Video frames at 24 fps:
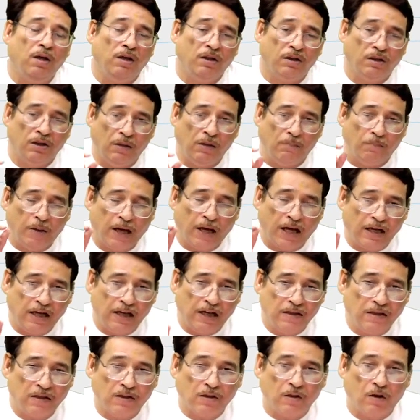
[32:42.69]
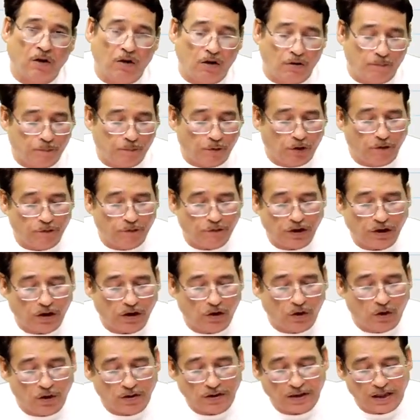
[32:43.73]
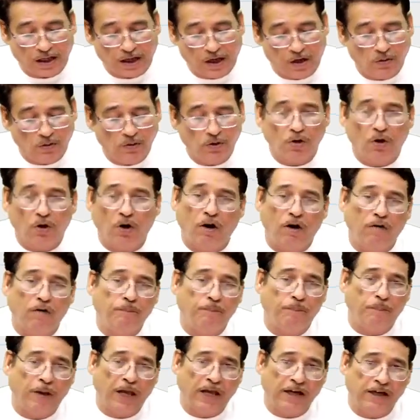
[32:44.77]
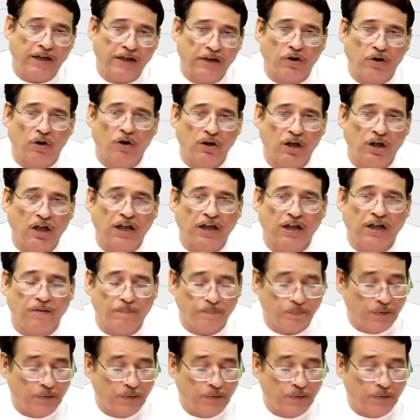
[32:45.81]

the balance or profit and loss account of parent only.